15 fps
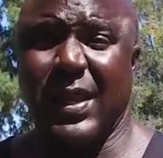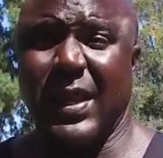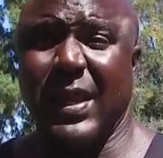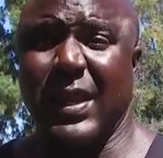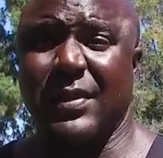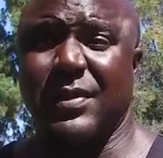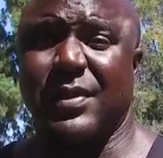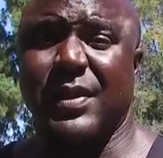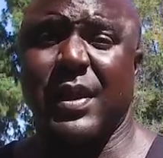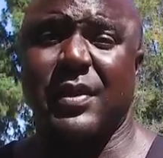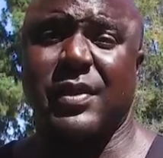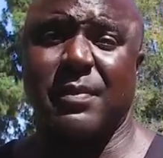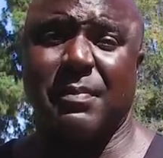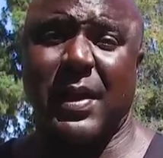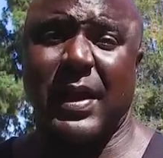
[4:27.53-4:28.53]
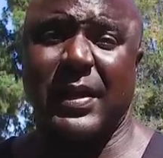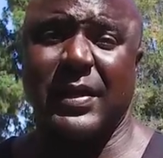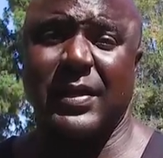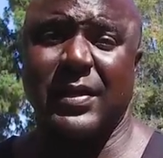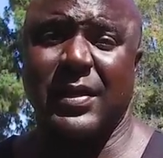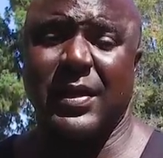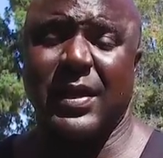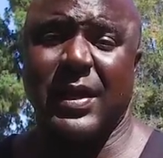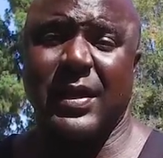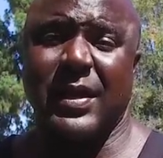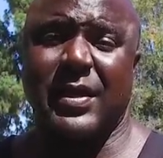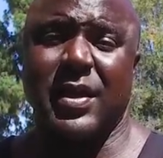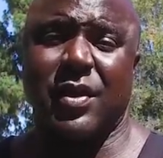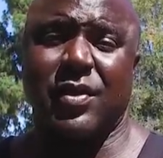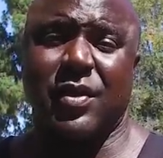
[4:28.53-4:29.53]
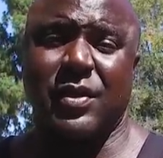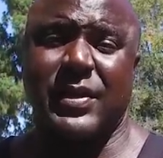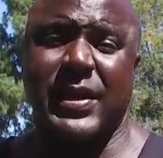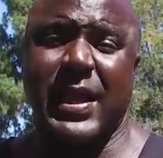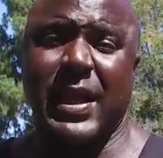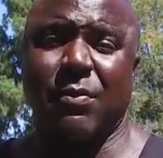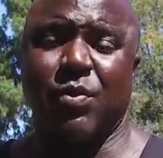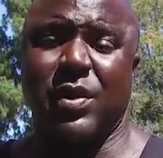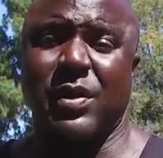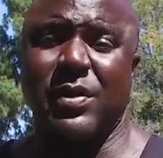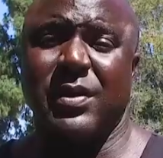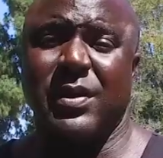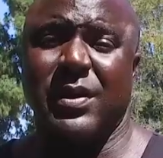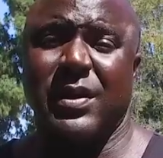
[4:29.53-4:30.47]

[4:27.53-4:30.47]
and stuck somebody, and they caught it on camera,